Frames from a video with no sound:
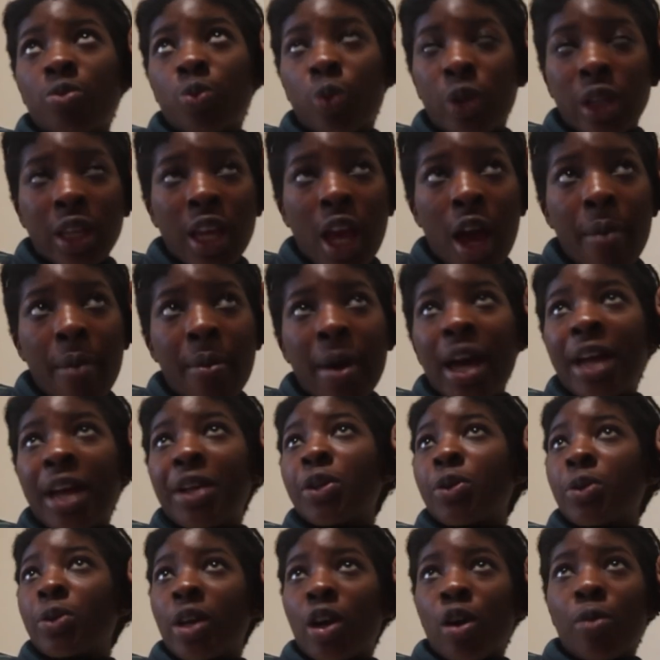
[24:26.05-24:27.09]
William, I
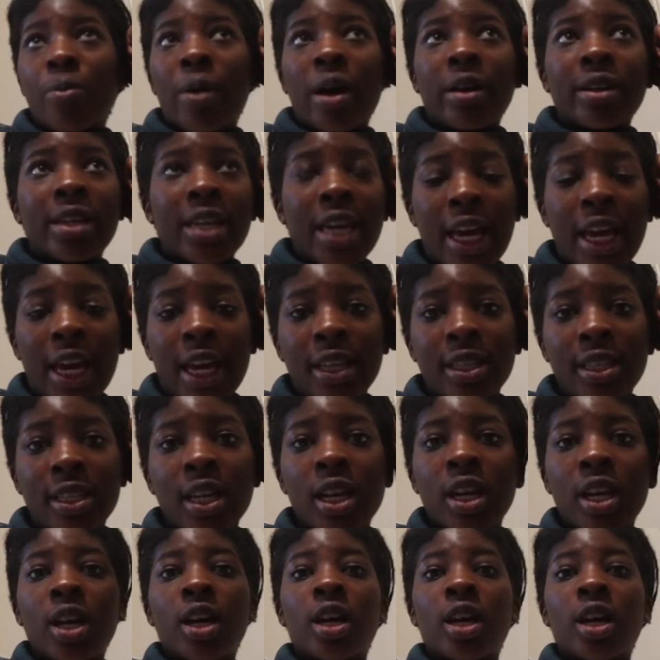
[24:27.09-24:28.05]
don't care about Kate.